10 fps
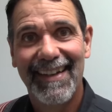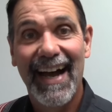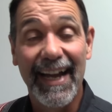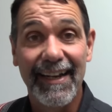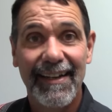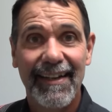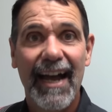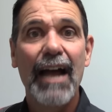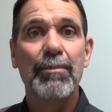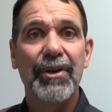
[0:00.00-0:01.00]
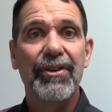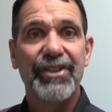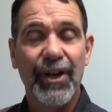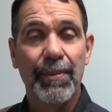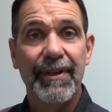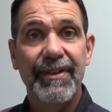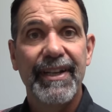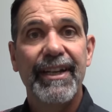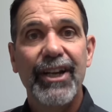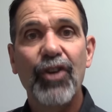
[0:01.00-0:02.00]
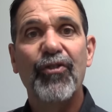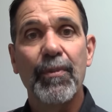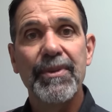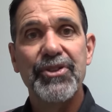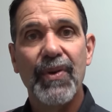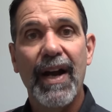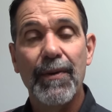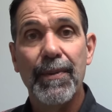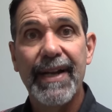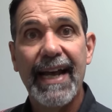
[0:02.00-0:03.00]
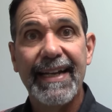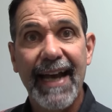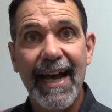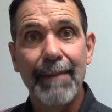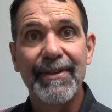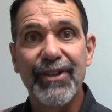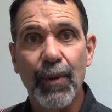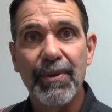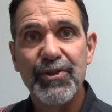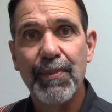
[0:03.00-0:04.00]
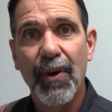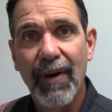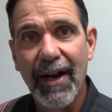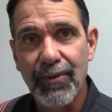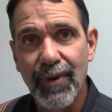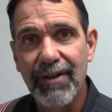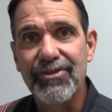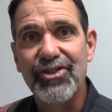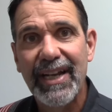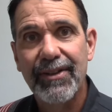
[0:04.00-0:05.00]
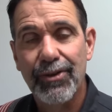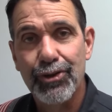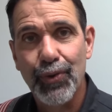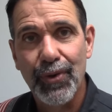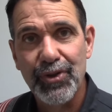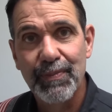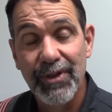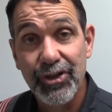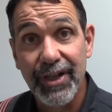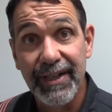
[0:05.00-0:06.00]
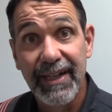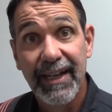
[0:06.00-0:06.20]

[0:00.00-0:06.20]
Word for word: Hi, I'm Blair Gilbert, here for MrHardware.com and Gilbert's Pro Hardware in St. Clair Shores, Michigan.